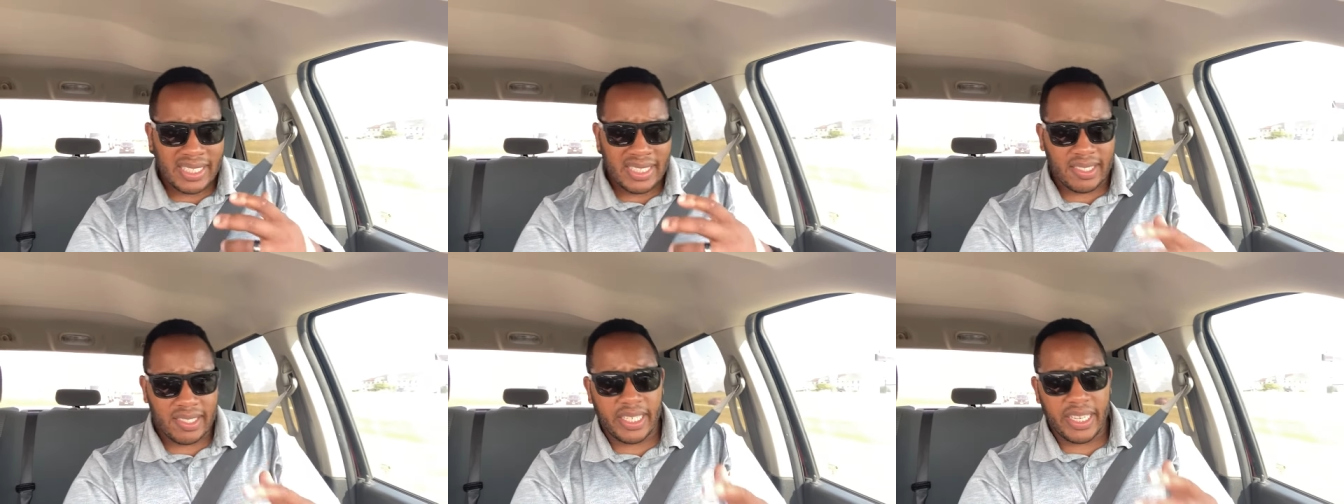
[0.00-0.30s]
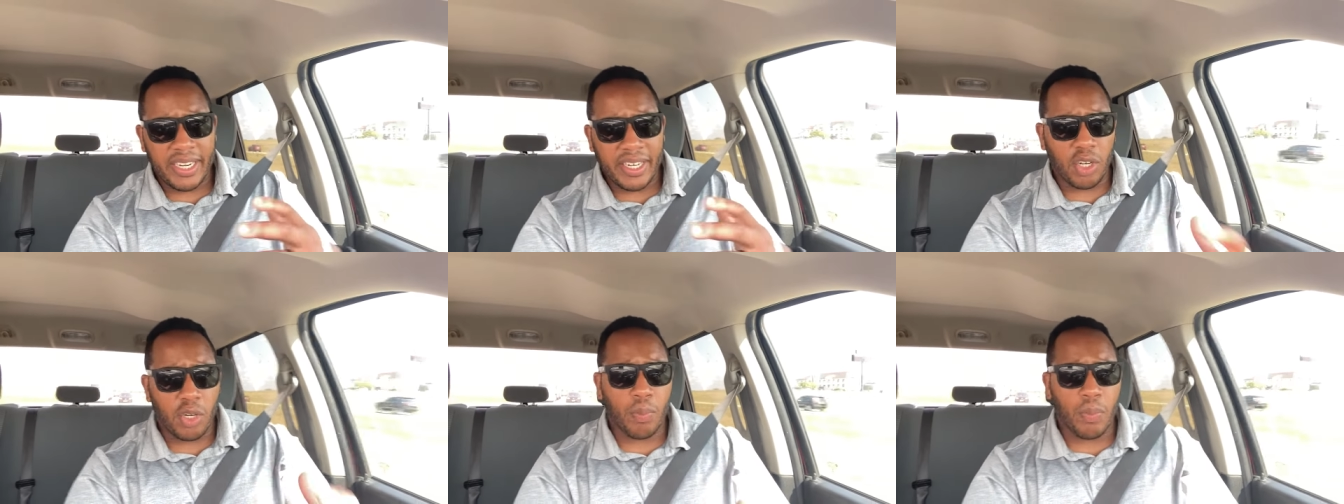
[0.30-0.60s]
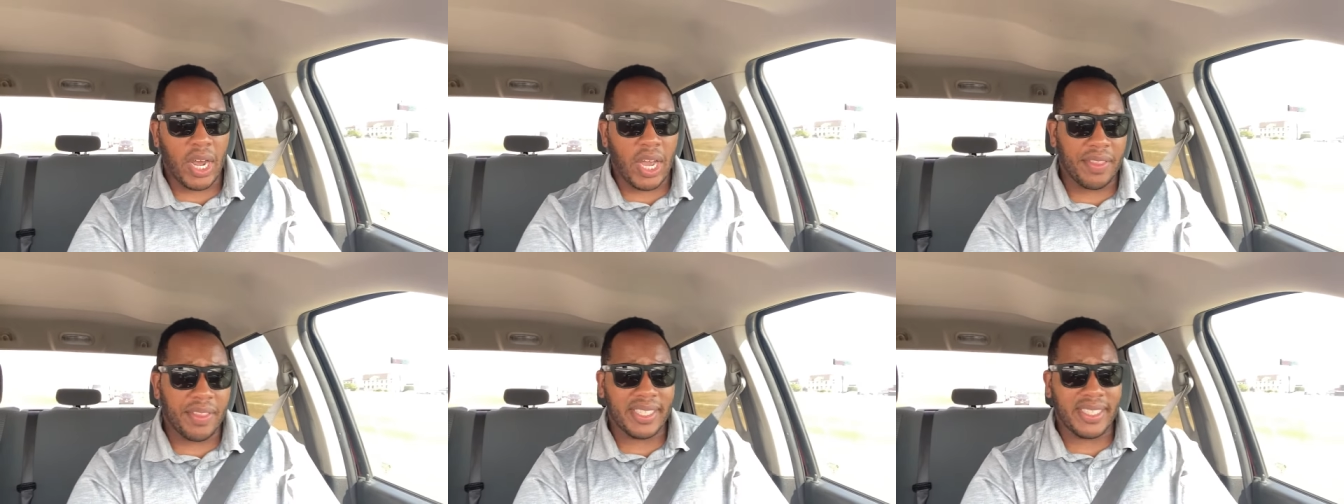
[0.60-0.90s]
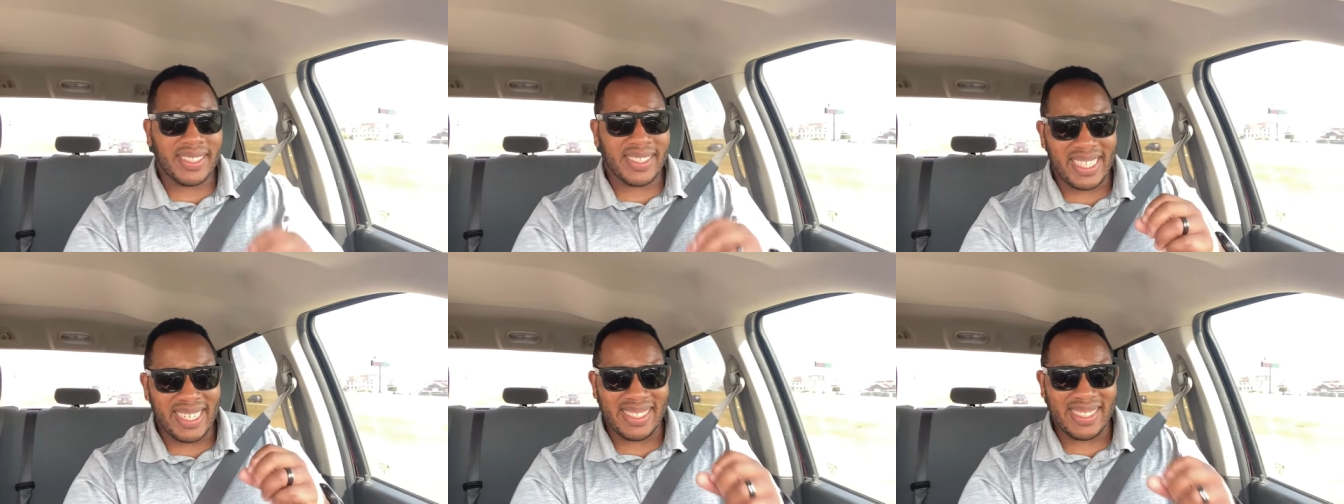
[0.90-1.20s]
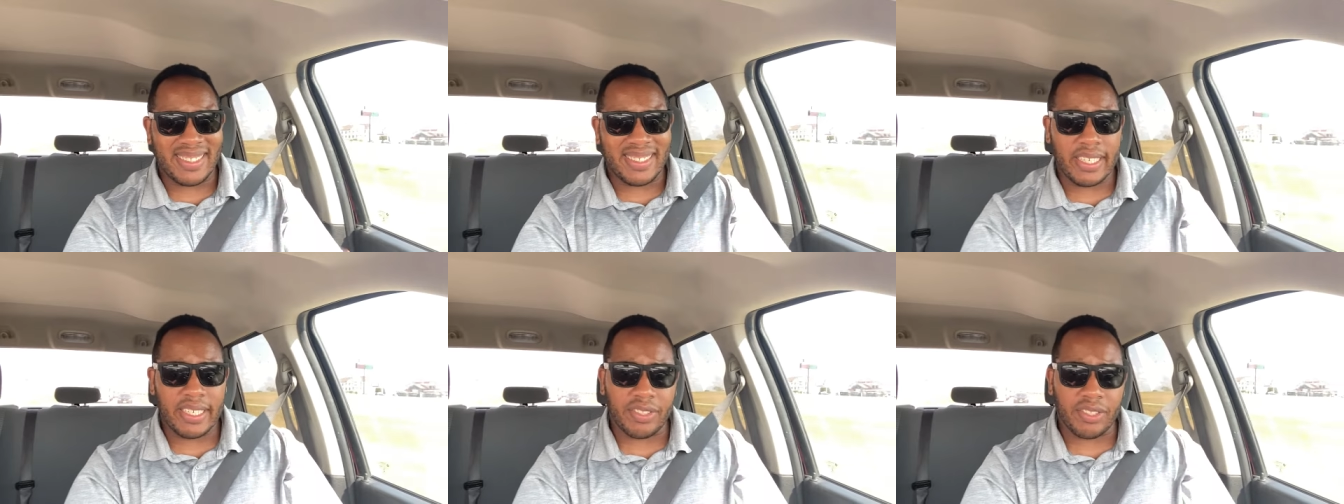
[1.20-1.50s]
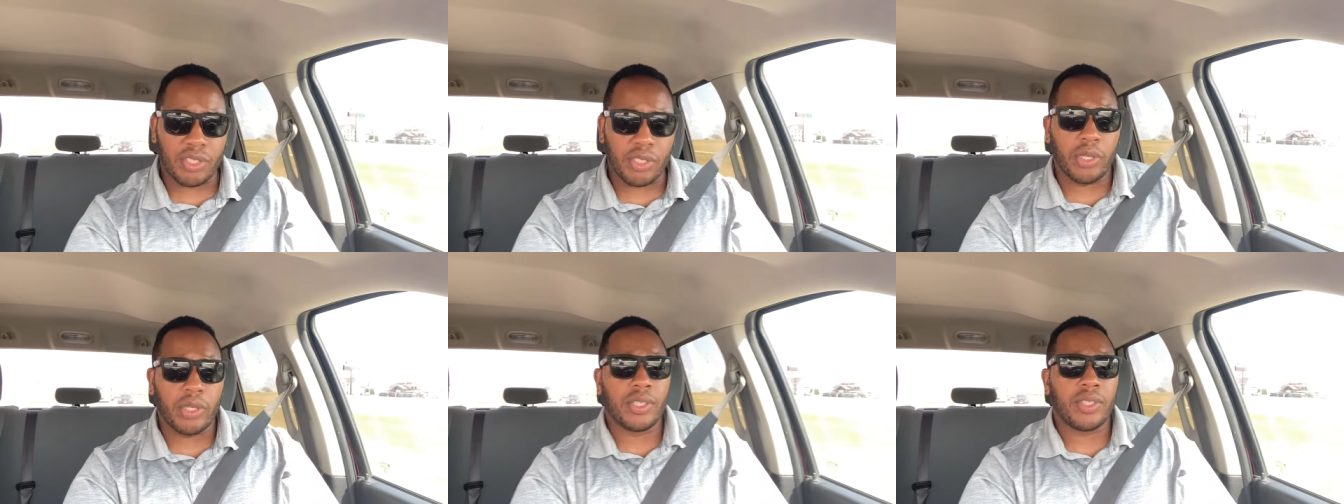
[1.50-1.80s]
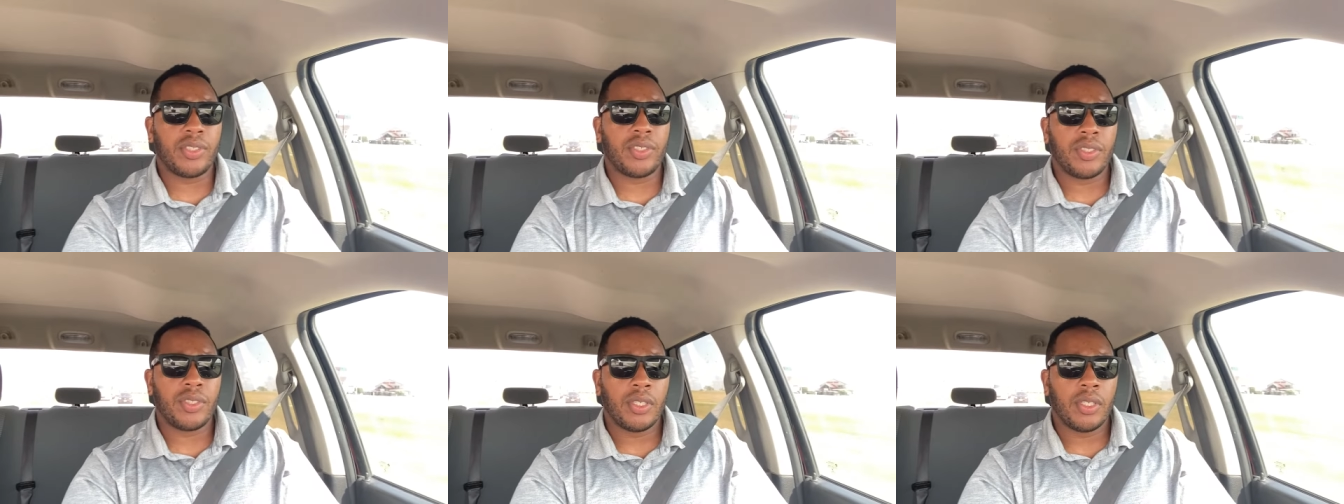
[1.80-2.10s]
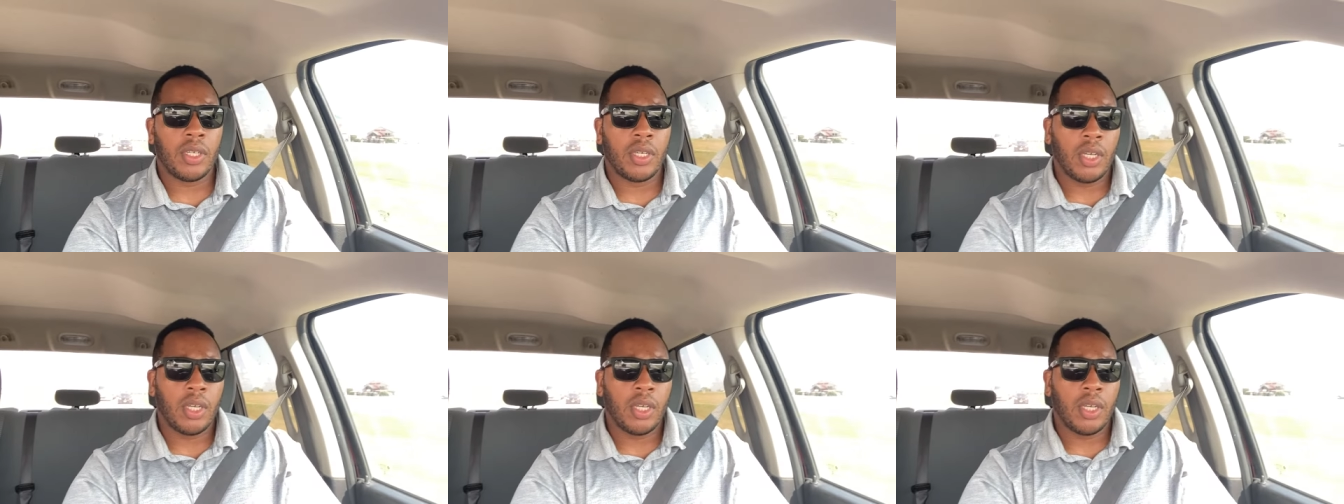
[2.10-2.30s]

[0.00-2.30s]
single brothers and sisters